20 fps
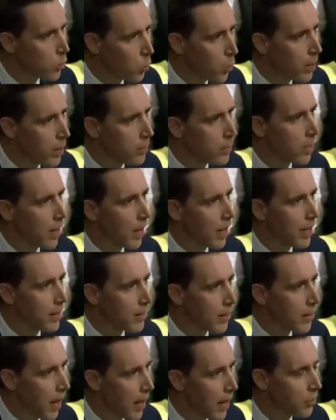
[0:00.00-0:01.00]

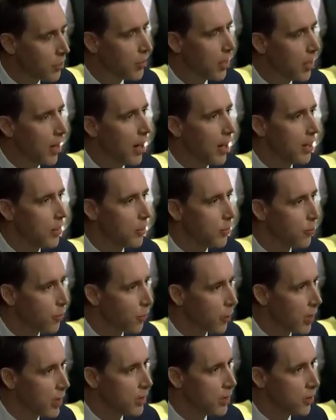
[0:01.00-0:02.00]
websites, hashtags,
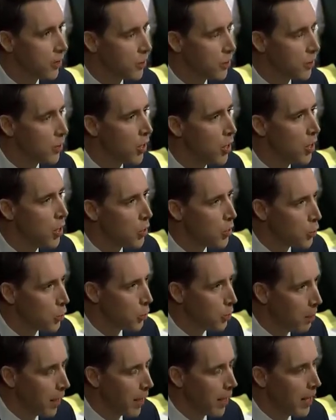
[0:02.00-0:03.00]
phrases
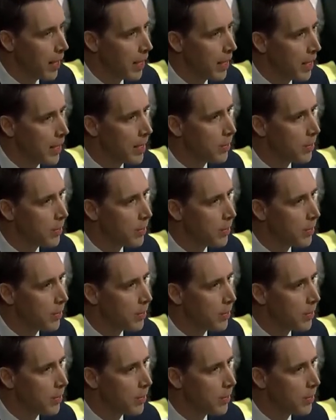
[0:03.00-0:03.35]
to ban.